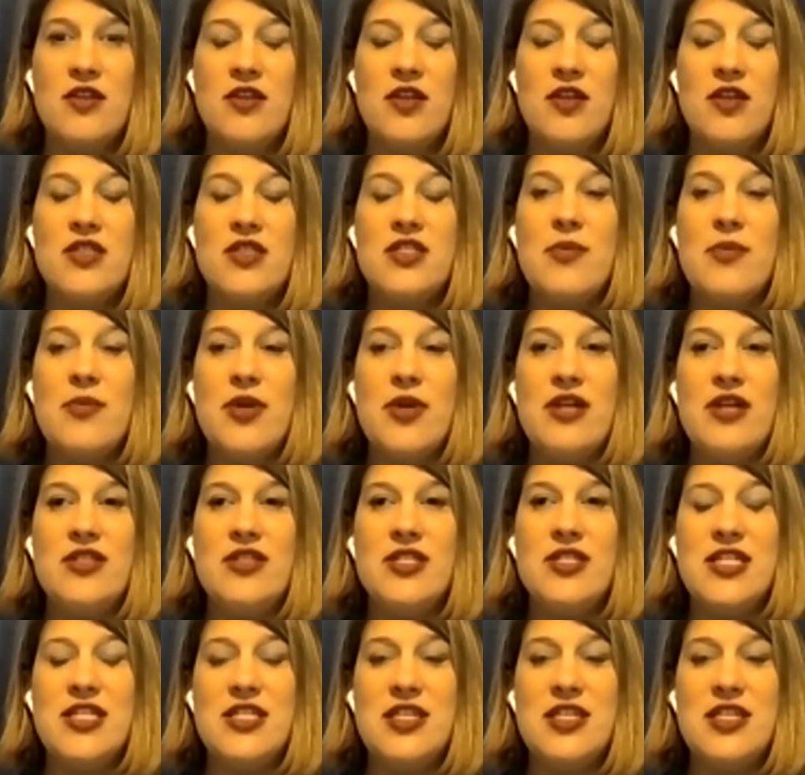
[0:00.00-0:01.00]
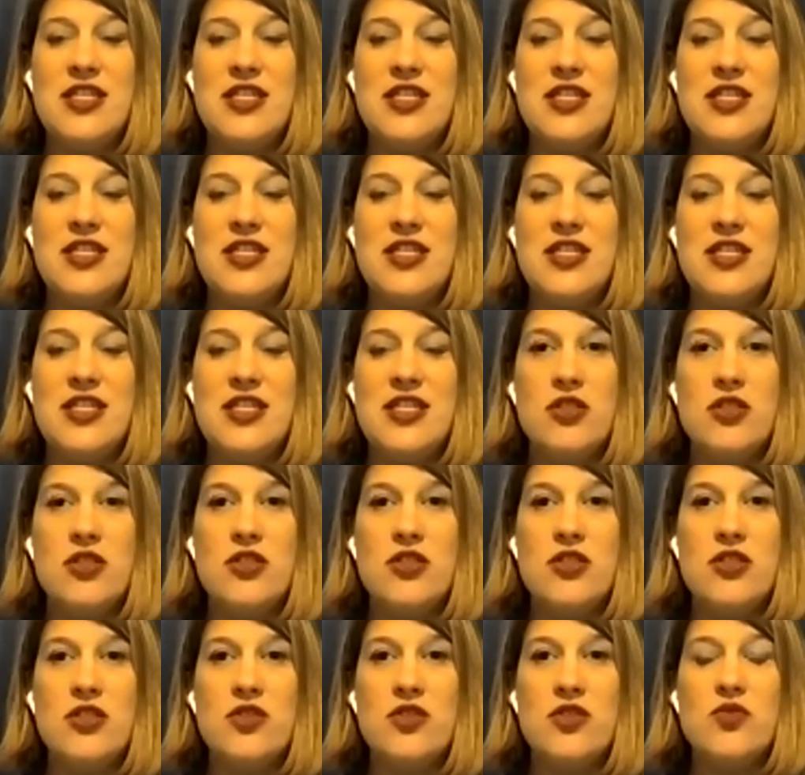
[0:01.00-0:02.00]
Someone else says that they work on
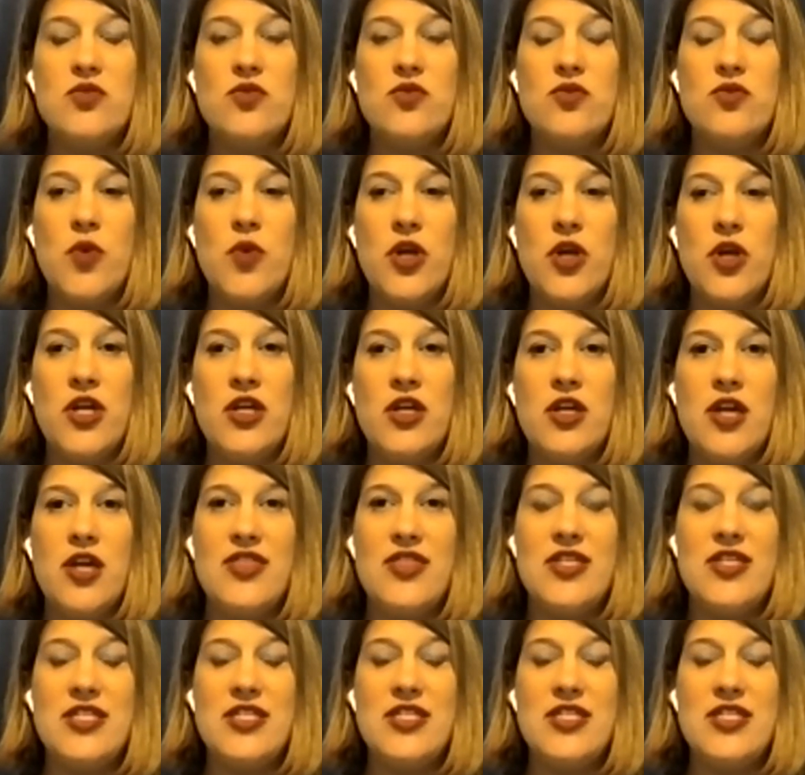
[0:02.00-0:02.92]
school work